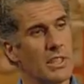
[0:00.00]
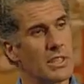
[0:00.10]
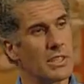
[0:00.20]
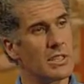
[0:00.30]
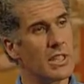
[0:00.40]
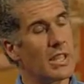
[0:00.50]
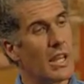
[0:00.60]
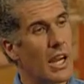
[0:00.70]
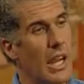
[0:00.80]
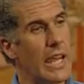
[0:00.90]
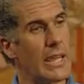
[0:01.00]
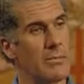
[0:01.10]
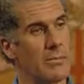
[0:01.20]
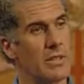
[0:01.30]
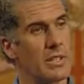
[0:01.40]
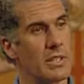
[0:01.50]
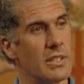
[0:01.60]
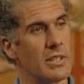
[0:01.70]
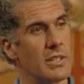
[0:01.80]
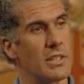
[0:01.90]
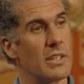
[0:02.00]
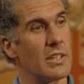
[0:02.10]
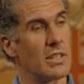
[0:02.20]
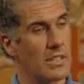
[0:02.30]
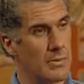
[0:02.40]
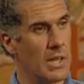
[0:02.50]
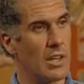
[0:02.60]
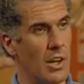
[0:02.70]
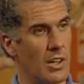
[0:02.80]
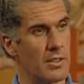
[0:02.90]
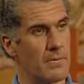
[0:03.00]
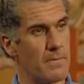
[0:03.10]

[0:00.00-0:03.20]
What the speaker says: Jesus claimed to be God.